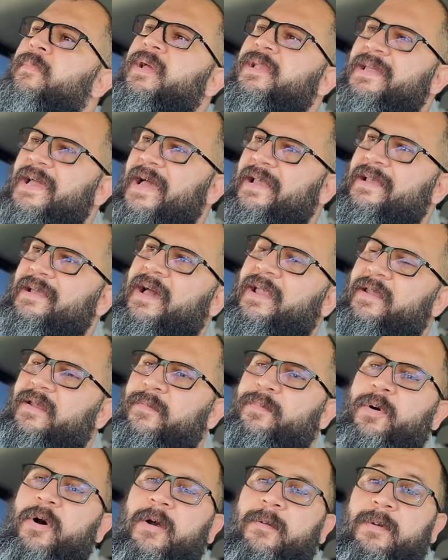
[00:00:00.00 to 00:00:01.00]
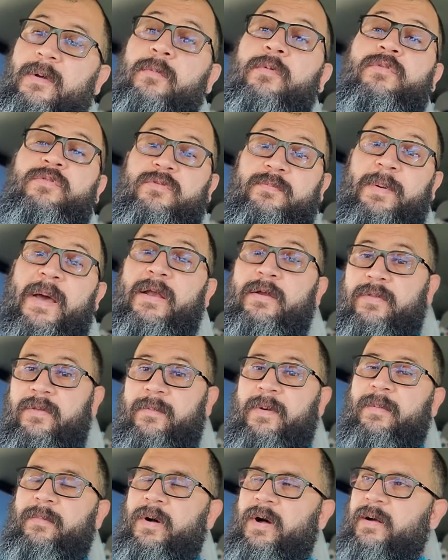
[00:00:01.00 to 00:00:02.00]
My dad got an apartment, which was better than
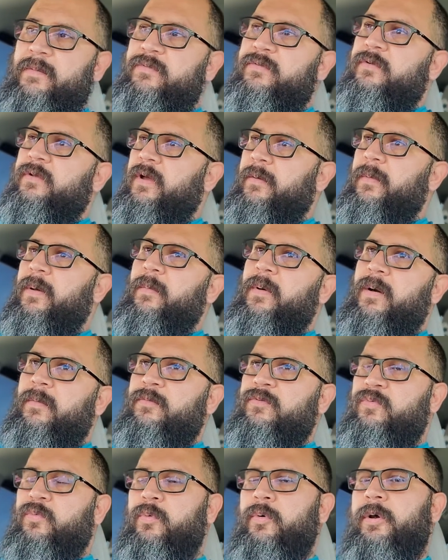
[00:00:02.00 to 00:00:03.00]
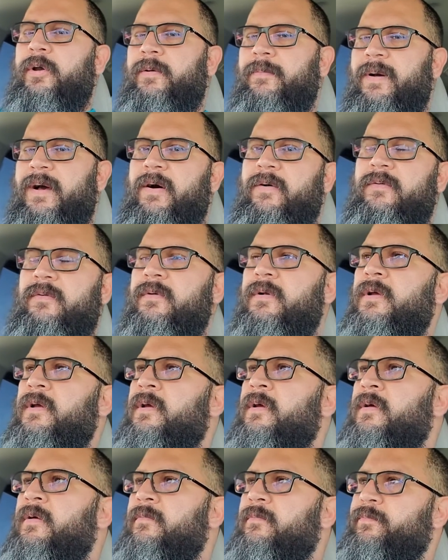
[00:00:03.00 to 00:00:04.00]
my mom. So now my mom was worried about
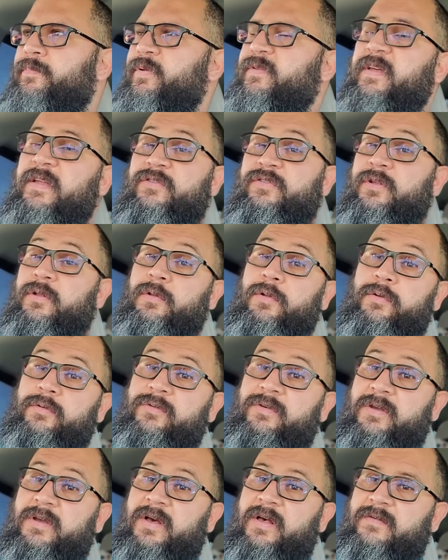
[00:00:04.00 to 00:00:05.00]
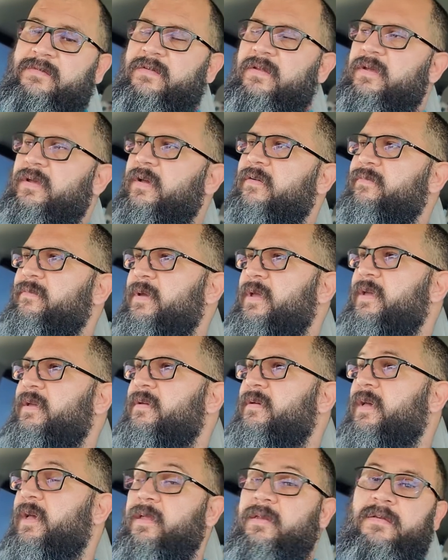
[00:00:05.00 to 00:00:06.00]
potentially losing custody of me
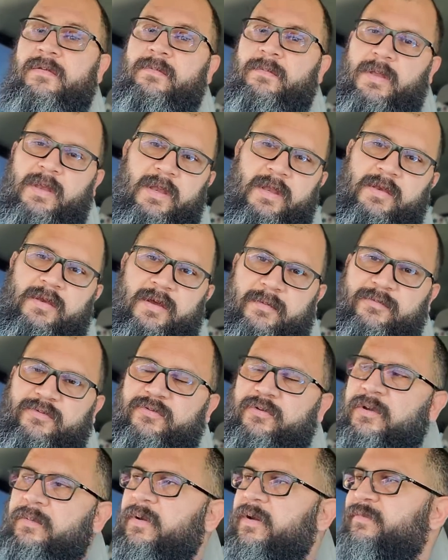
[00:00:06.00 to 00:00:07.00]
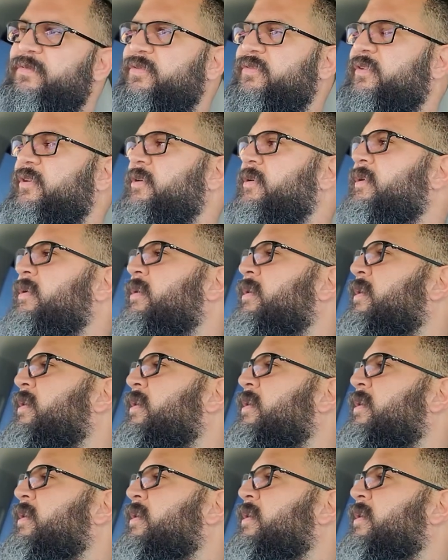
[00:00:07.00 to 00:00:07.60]
and an income stream, obviously.